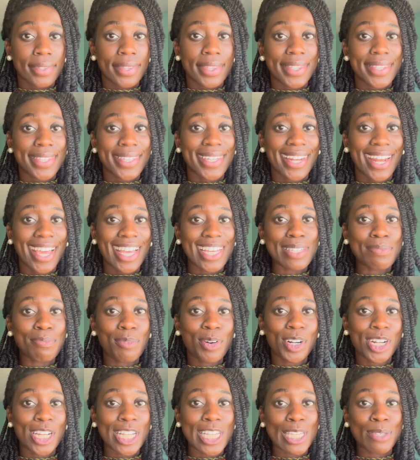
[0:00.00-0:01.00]
Today's
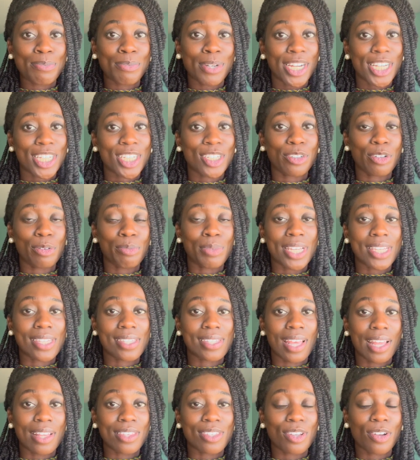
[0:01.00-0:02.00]
morning inspiration will be
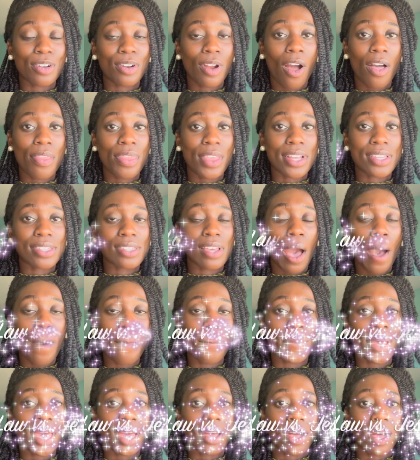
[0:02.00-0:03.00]
centered on the
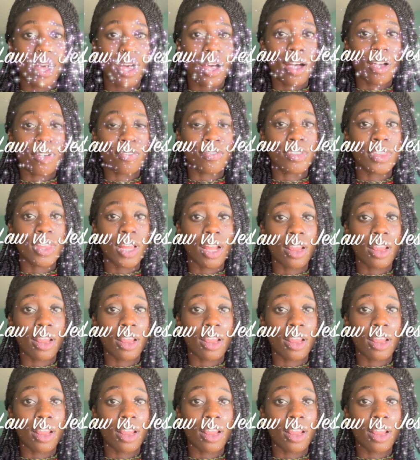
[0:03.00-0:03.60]
topic of the